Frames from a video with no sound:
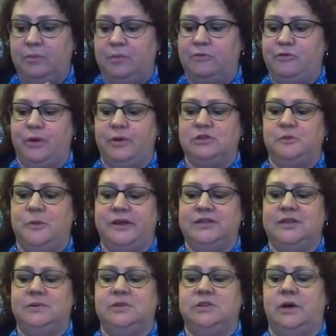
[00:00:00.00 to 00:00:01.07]
Before he was
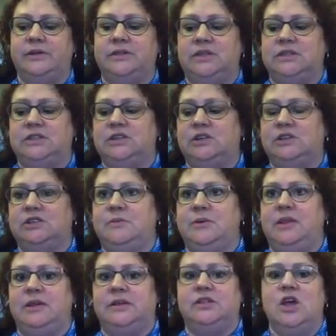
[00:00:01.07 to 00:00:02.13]
president, he was always considered to be
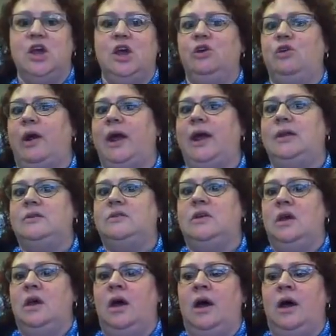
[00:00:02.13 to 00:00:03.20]
this great
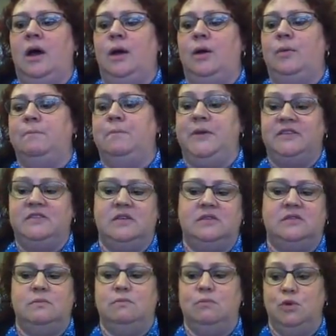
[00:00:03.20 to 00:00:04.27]
business
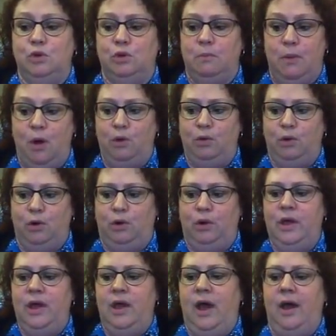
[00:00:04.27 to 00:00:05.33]
mogul,
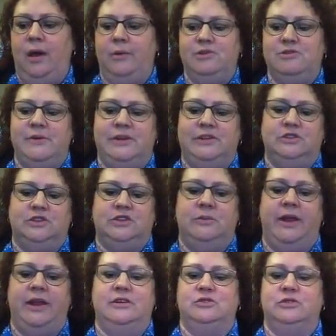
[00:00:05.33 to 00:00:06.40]
which means you're
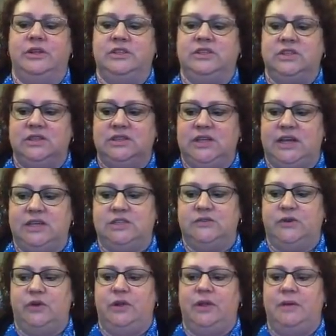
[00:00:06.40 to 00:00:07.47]
somebody who's really
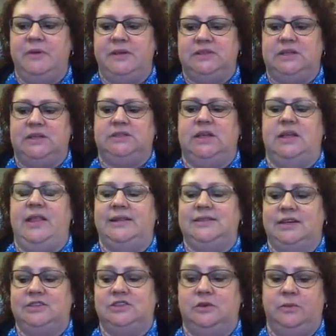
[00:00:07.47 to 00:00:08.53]
successful in business, and that's
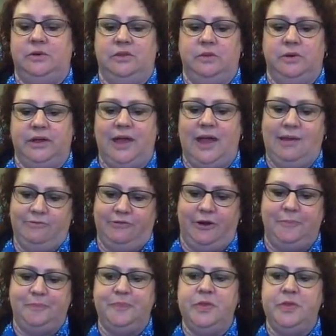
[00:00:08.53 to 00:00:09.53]
actually where the word came from.